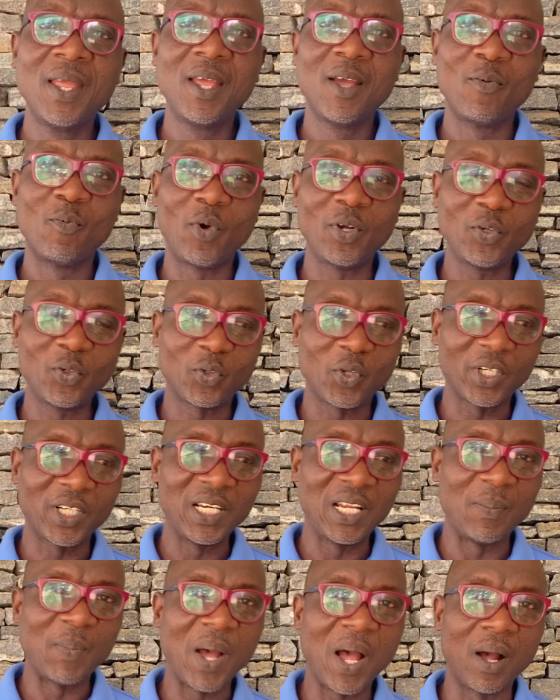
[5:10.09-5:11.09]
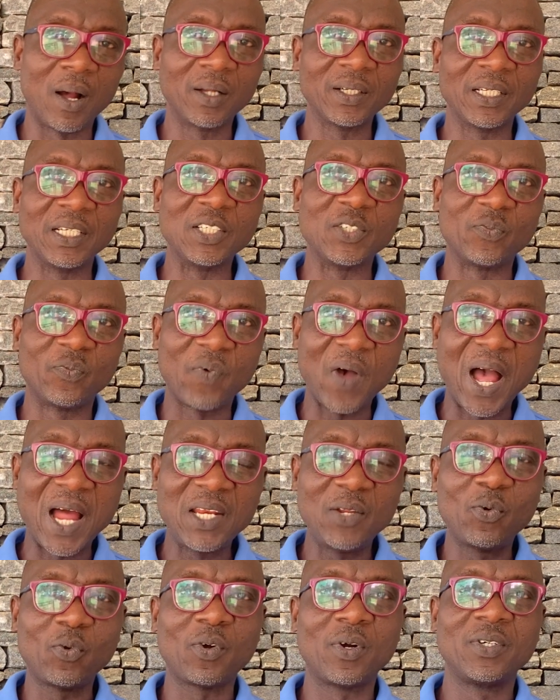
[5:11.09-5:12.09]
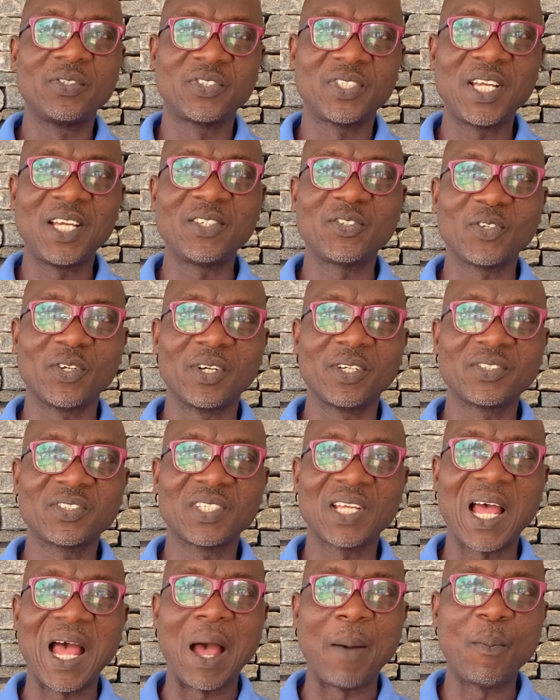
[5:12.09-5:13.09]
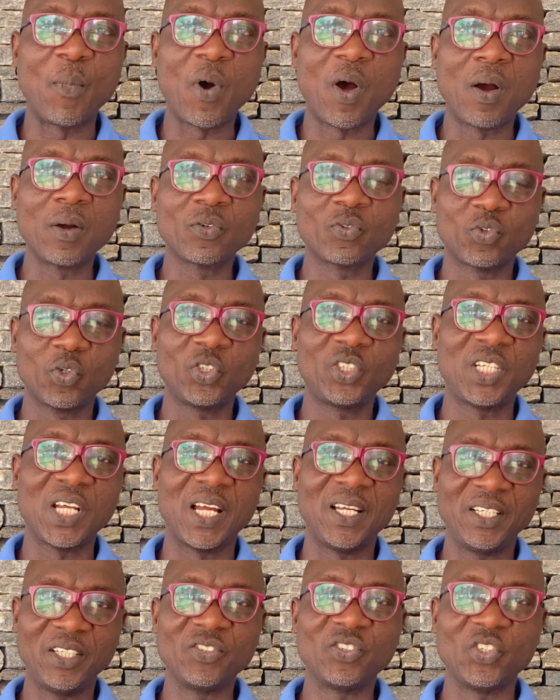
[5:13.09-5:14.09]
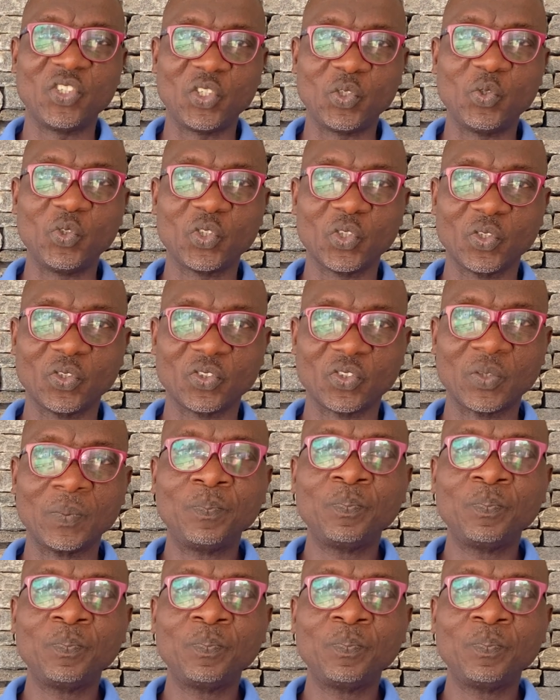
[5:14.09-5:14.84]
what you're talking about is value consensus among social institutions.